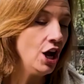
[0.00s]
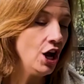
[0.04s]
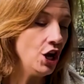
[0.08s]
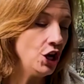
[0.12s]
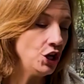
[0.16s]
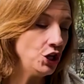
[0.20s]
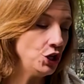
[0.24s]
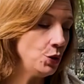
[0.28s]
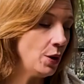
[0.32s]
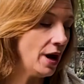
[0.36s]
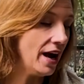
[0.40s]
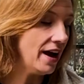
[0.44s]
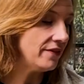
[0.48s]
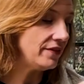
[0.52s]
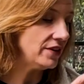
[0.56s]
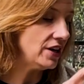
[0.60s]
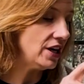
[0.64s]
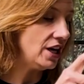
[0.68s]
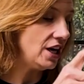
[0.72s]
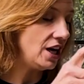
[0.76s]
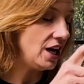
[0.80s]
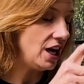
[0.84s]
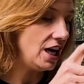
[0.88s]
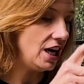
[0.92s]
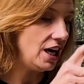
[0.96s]
you have
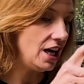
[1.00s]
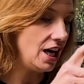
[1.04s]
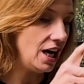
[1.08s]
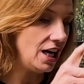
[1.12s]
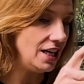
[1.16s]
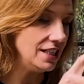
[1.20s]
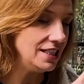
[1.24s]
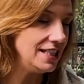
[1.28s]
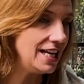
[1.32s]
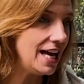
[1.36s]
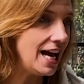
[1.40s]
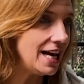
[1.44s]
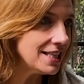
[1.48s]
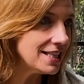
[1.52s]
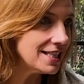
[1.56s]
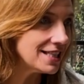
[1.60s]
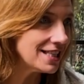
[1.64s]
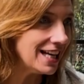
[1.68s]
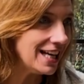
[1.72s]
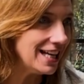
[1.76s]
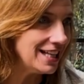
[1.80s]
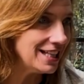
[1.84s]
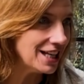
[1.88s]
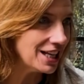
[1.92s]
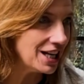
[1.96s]
a desk
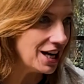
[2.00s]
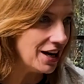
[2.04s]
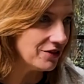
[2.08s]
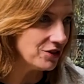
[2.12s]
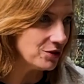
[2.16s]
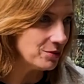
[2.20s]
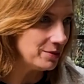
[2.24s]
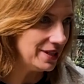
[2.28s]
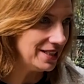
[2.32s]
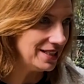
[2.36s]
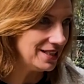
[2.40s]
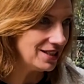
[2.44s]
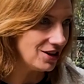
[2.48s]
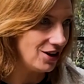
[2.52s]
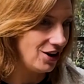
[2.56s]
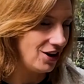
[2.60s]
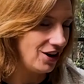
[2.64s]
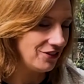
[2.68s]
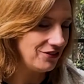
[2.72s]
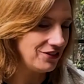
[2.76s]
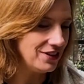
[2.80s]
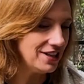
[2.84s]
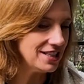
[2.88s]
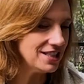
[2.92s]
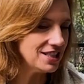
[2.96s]
in a government
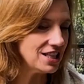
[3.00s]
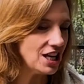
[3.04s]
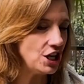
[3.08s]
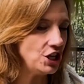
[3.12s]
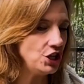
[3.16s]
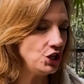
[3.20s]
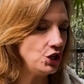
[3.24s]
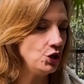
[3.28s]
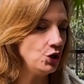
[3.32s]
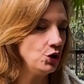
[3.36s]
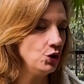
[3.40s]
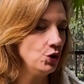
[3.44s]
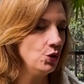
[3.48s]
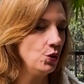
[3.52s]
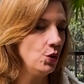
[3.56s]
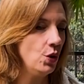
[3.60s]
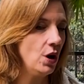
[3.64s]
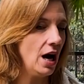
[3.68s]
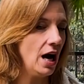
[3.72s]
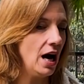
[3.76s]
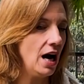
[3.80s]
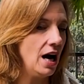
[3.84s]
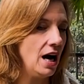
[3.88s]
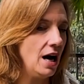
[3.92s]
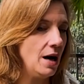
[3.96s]
office. You
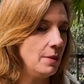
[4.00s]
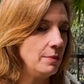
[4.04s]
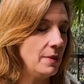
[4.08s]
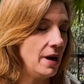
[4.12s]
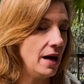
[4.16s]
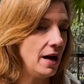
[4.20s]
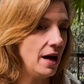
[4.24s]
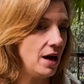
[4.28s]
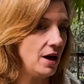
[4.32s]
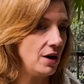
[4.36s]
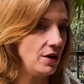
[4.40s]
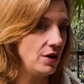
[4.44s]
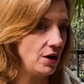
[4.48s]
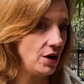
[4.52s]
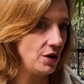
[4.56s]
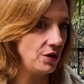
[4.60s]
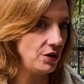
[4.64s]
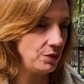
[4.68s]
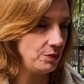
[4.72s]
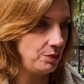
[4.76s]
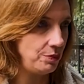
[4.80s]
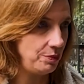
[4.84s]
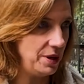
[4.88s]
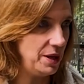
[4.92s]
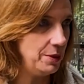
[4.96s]

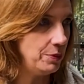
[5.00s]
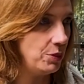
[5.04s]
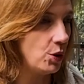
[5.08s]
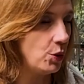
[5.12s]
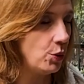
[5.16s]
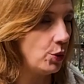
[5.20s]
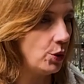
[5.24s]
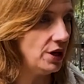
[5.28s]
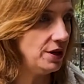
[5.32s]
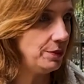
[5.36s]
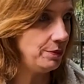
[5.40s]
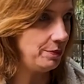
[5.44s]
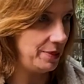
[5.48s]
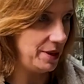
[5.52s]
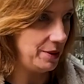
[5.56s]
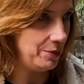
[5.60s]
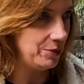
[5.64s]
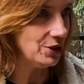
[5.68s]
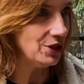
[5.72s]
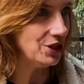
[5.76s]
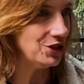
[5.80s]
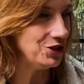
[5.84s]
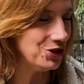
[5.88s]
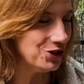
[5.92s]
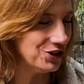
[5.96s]

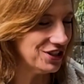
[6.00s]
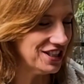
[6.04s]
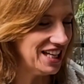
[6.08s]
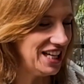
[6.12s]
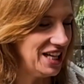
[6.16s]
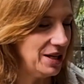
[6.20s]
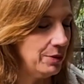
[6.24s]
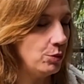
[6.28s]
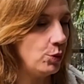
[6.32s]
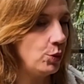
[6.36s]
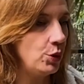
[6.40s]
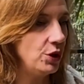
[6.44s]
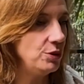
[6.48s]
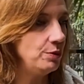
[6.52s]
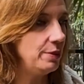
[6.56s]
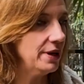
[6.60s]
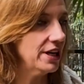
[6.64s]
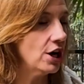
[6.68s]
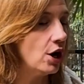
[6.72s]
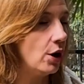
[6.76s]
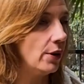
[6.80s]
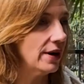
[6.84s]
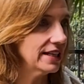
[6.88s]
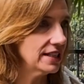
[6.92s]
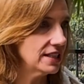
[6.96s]
people in your team would be
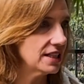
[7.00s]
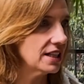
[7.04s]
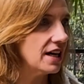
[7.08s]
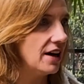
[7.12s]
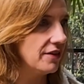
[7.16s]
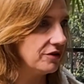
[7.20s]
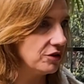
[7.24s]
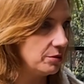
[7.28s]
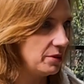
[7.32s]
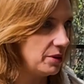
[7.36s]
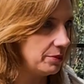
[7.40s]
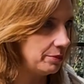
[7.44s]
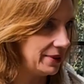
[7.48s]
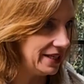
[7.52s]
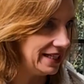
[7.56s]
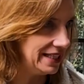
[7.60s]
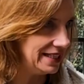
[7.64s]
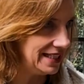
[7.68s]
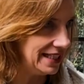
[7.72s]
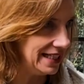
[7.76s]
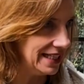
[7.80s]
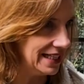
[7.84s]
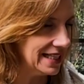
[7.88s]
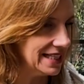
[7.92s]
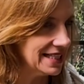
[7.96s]
going to government
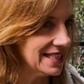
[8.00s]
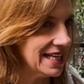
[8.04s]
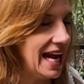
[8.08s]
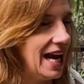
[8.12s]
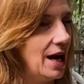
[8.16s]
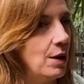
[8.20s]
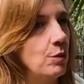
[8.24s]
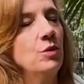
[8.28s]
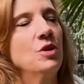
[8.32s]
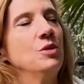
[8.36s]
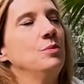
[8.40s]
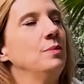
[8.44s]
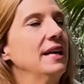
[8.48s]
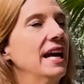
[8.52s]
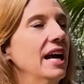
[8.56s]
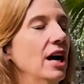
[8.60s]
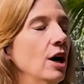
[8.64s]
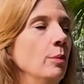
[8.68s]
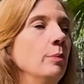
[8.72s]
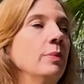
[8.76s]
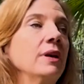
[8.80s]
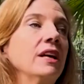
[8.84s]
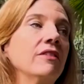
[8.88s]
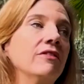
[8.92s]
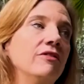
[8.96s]
meetings and would be
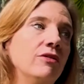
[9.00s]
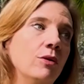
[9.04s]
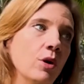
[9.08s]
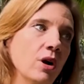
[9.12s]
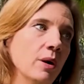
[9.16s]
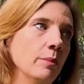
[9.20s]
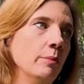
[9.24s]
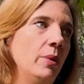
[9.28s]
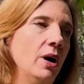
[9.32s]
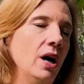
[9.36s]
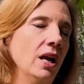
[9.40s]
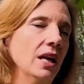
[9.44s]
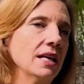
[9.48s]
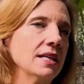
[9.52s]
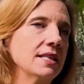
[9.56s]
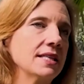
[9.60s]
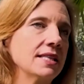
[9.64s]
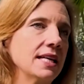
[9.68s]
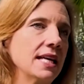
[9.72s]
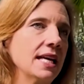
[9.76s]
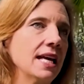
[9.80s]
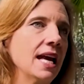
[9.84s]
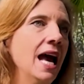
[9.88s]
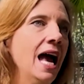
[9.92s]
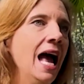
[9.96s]
helping form
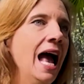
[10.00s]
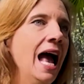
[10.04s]
policy.